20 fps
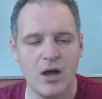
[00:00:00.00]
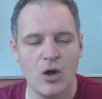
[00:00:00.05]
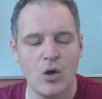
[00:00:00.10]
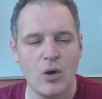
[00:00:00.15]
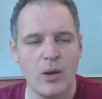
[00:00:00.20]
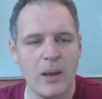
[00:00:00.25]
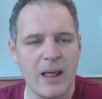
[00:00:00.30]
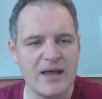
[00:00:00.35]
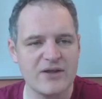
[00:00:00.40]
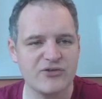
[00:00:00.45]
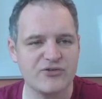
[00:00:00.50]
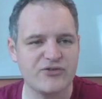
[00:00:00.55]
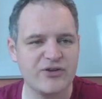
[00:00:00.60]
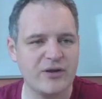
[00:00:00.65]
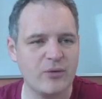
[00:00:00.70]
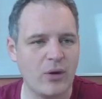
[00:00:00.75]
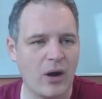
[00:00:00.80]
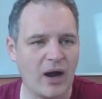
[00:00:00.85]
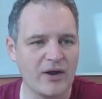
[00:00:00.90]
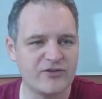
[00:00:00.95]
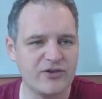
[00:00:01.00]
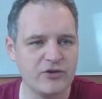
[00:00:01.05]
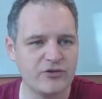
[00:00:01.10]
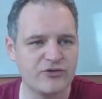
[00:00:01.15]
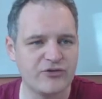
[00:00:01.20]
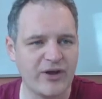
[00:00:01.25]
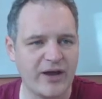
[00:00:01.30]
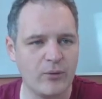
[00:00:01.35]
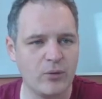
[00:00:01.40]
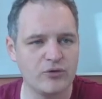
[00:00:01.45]
Let's see what I did
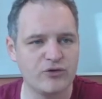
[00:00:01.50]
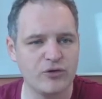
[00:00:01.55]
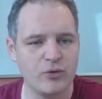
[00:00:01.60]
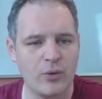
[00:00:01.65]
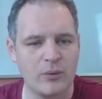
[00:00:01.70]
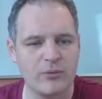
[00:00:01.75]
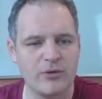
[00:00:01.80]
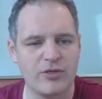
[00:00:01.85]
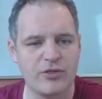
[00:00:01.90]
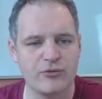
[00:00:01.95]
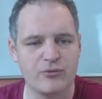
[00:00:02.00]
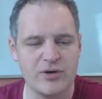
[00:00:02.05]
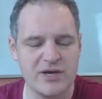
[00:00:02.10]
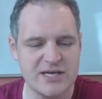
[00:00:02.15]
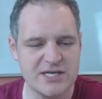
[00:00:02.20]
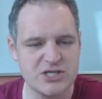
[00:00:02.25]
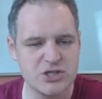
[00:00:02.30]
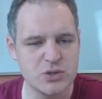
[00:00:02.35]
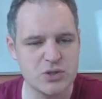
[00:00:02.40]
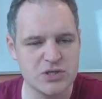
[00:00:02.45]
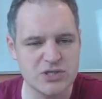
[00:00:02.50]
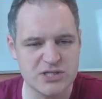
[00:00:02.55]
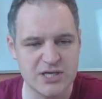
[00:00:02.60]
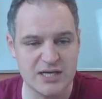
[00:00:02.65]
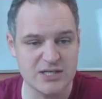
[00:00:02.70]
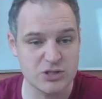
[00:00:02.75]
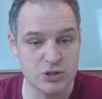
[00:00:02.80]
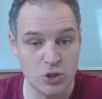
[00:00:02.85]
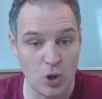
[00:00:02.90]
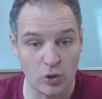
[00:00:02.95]
say. We'll do one with 3 so you can see
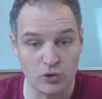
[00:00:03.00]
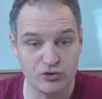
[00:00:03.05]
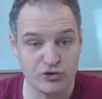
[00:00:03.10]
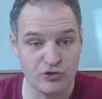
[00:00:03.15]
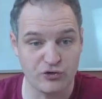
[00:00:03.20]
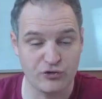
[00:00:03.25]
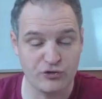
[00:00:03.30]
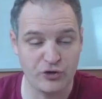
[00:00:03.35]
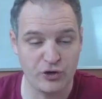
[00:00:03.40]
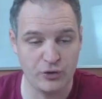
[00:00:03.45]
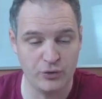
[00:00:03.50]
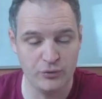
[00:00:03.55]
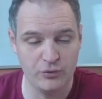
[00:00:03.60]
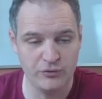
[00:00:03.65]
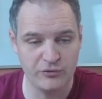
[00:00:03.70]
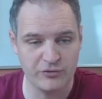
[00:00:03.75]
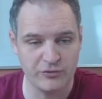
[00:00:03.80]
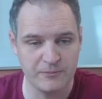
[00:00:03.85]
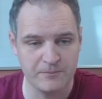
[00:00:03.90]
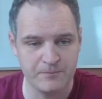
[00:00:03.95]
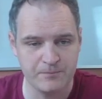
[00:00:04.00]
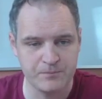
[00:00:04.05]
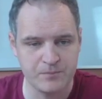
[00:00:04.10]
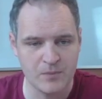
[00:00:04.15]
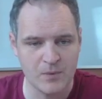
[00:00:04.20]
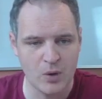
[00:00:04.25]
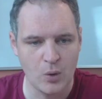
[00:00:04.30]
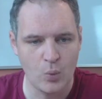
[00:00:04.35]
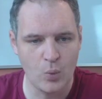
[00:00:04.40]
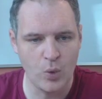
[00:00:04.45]
it's not just 2s.
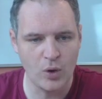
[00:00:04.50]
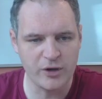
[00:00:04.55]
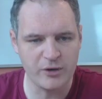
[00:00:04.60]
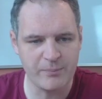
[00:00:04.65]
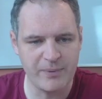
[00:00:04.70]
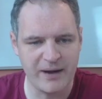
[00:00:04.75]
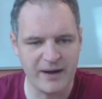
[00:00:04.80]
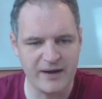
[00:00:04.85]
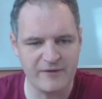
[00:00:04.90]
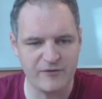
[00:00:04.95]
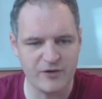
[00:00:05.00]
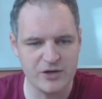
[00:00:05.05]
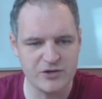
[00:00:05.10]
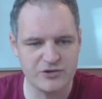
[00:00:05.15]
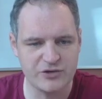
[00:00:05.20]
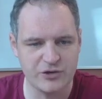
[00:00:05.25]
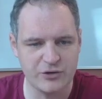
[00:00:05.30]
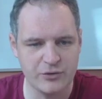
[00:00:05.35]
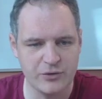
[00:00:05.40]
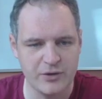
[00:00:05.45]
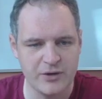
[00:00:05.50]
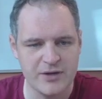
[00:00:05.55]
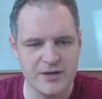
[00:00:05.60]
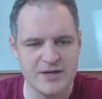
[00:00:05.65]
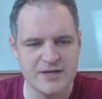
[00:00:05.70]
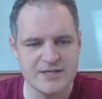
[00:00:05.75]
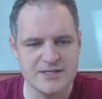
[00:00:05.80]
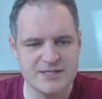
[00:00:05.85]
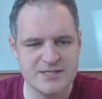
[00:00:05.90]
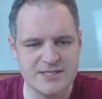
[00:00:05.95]
What about if I do
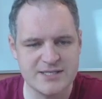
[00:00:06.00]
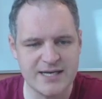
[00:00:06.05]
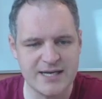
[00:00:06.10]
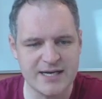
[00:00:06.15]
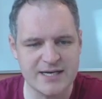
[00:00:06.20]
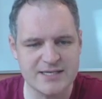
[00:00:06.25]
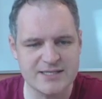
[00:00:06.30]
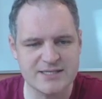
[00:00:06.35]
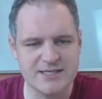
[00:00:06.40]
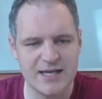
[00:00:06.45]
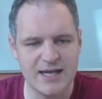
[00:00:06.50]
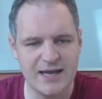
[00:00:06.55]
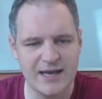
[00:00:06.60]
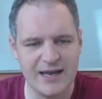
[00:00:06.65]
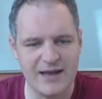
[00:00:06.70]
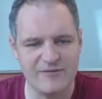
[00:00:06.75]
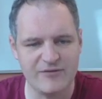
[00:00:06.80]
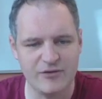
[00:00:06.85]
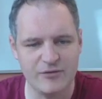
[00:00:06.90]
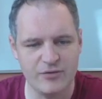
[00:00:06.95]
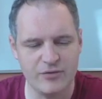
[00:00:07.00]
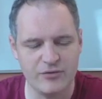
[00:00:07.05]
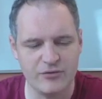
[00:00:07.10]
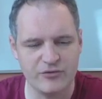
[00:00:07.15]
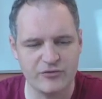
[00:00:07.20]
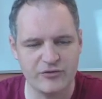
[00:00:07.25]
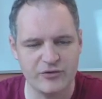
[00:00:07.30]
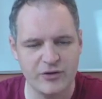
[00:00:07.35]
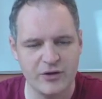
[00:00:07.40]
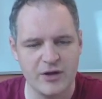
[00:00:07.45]
6/11
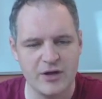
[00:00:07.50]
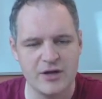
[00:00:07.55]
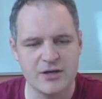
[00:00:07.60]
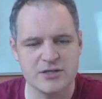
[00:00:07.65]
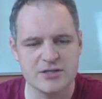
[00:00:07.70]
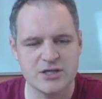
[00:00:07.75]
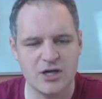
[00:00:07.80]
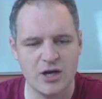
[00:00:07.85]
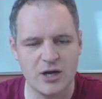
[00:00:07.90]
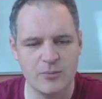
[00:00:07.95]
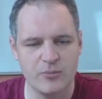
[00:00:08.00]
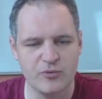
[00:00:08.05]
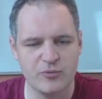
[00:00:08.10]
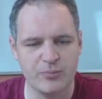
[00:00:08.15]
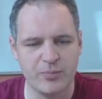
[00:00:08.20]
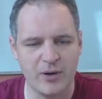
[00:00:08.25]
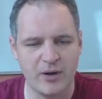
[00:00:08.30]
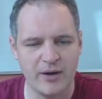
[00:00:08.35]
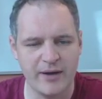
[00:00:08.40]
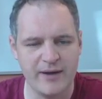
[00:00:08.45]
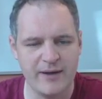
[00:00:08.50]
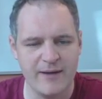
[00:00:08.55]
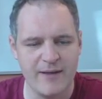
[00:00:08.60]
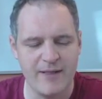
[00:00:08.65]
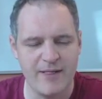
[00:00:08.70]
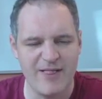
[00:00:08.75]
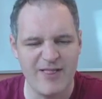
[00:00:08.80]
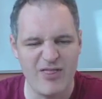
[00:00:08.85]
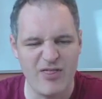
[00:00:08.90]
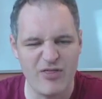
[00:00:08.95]
times by
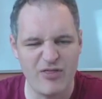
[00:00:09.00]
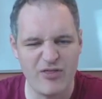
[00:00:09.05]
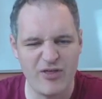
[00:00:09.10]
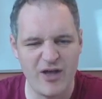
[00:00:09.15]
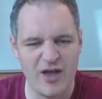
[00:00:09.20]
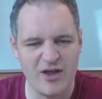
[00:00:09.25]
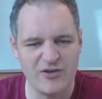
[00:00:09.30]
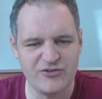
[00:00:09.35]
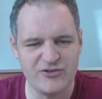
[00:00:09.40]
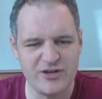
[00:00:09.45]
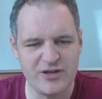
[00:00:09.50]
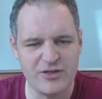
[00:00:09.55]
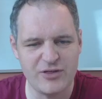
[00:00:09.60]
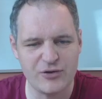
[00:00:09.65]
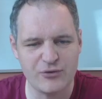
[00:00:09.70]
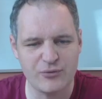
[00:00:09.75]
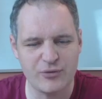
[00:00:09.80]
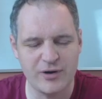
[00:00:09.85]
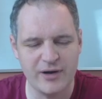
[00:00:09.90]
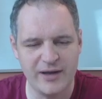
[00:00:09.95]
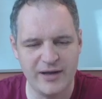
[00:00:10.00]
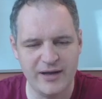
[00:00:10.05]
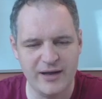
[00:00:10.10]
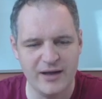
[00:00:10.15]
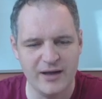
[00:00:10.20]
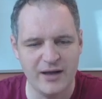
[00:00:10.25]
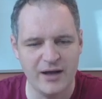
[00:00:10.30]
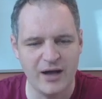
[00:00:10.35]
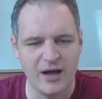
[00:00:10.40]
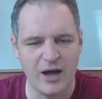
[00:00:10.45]
33
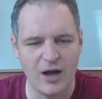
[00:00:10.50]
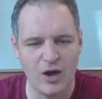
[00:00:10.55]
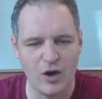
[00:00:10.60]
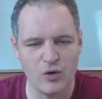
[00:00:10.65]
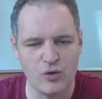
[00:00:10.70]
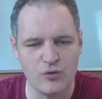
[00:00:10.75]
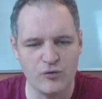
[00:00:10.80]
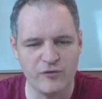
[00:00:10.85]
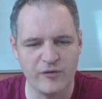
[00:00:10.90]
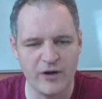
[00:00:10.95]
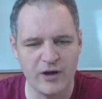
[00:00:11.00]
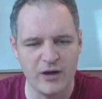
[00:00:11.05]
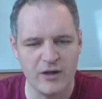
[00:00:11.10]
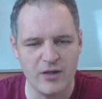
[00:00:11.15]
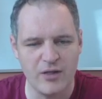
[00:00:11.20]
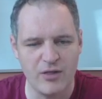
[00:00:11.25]
over